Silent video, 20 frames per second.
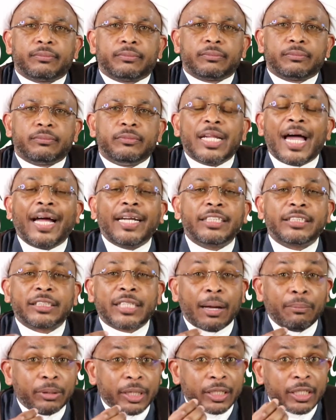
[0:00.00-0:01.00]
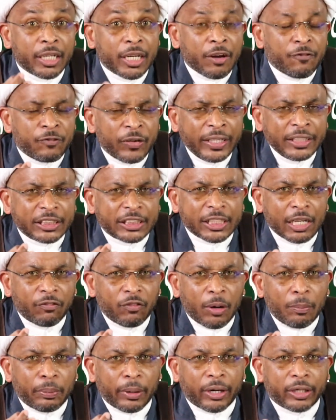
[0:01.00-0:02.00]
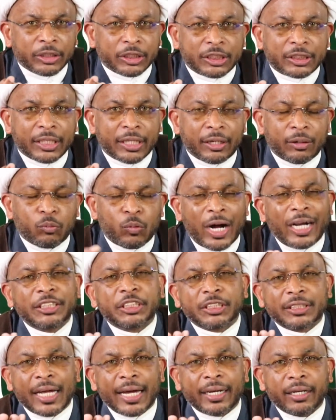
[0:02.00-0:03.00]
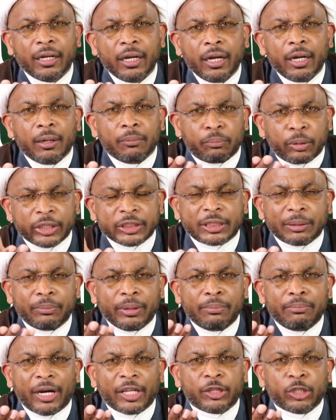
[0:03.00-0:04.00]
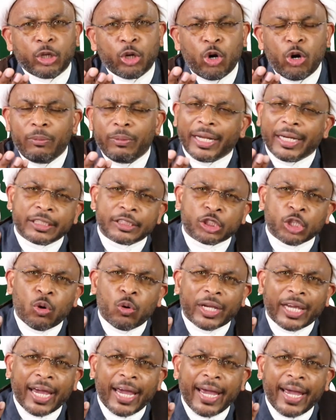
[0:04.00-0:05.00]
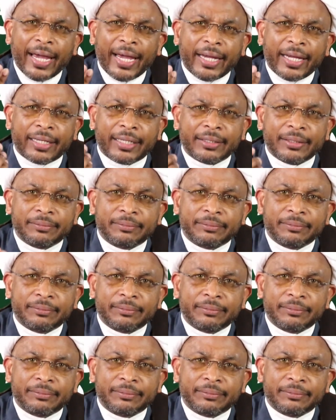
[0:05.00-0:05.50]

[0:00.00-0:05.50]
Not come to the defense of a person. Watch that person be madloom and it's okay.